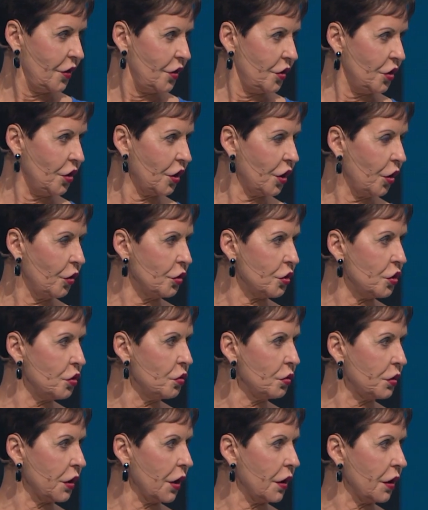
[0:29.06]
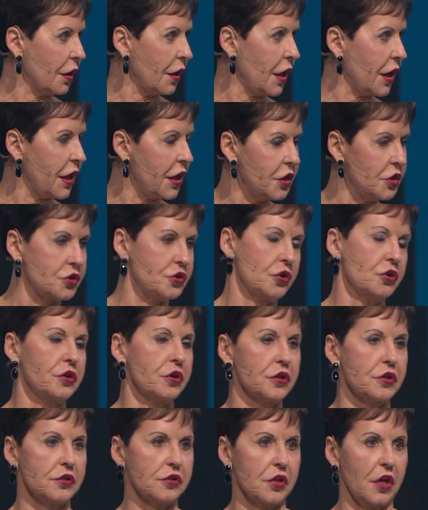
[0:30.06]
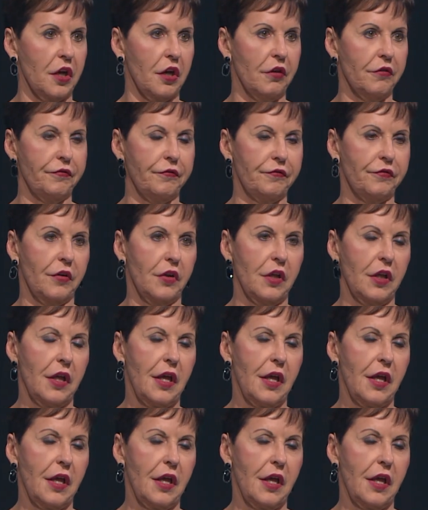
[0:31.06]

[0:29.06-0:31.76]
You know, you can injure yourself